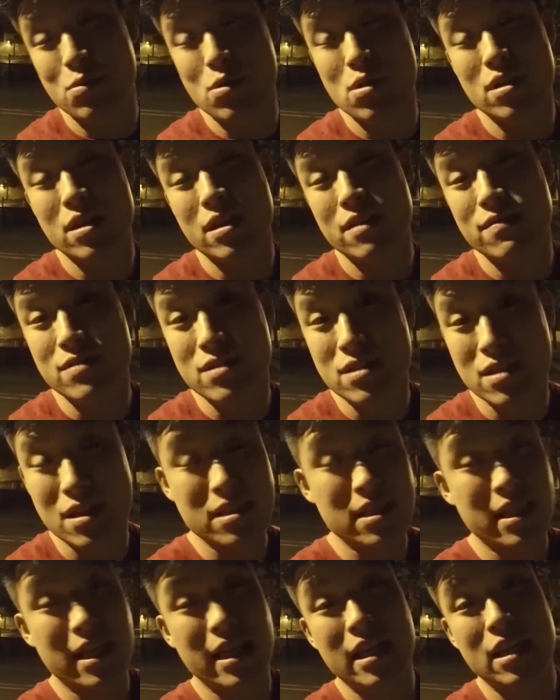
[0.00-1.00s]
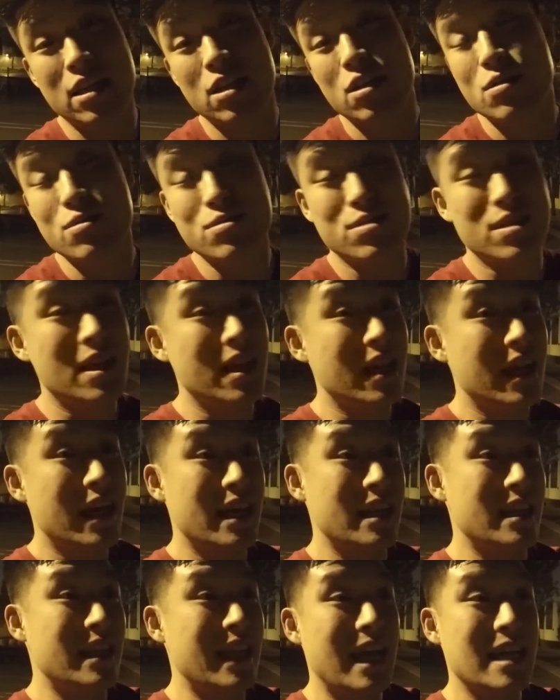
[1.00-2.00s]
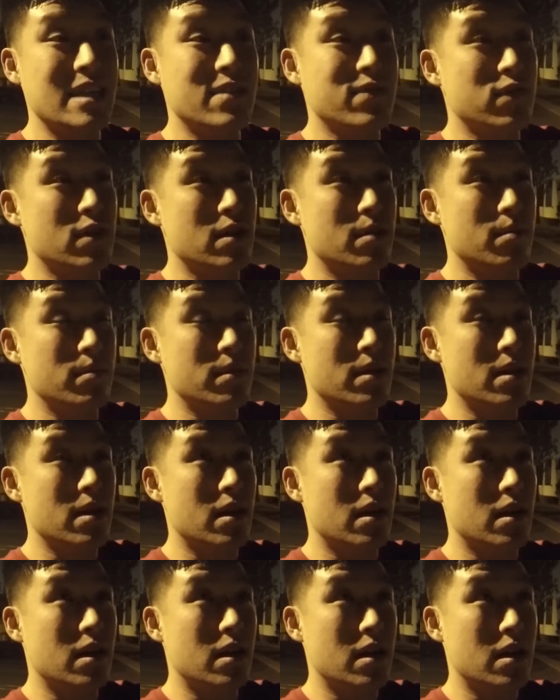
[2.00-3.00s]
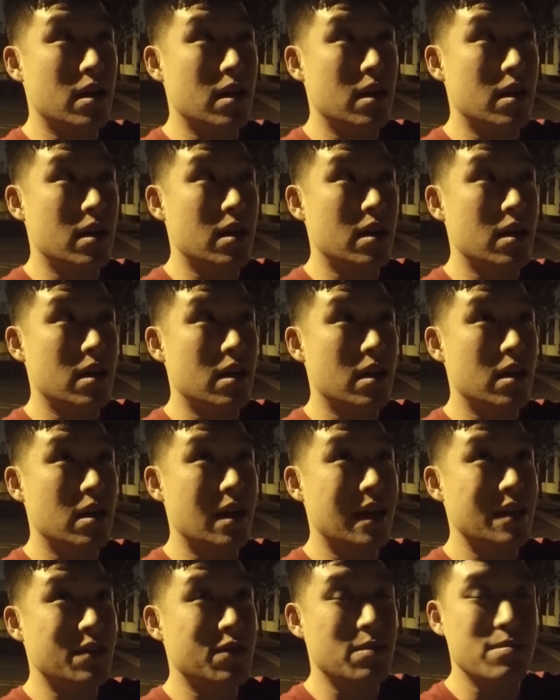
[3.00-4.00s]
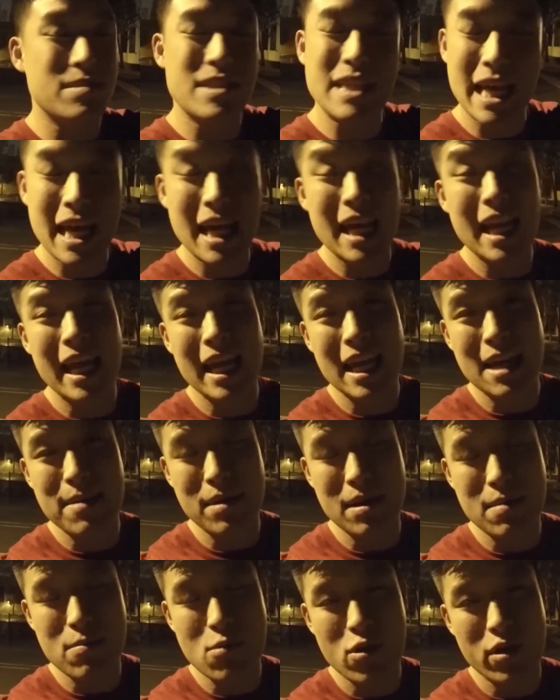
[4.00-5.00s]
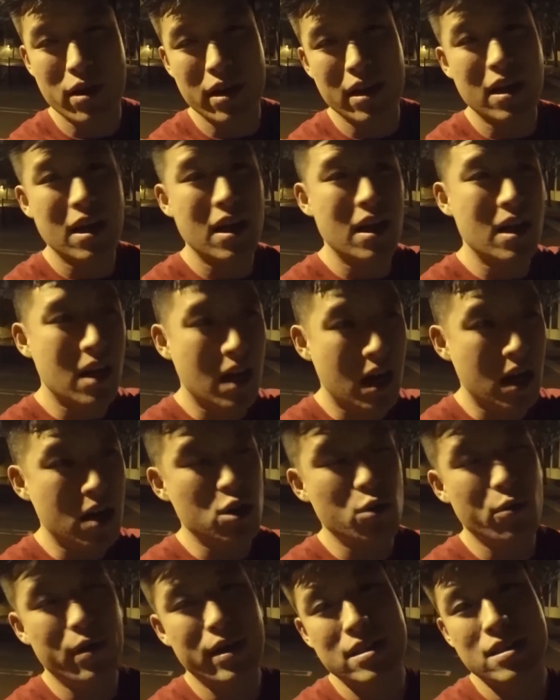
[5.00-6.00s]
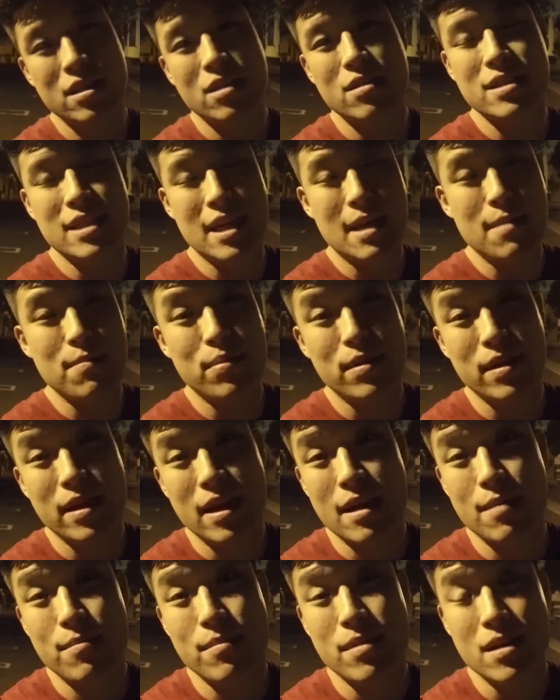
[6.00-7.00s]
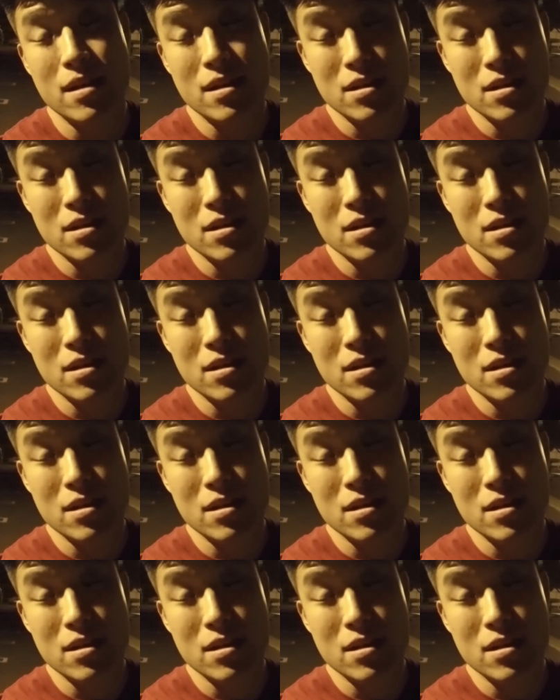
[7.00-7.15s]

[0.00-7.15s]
worth of Just Kidding news, and that's from the that's from 10 a.m. in the morning all the way until 10 p.m.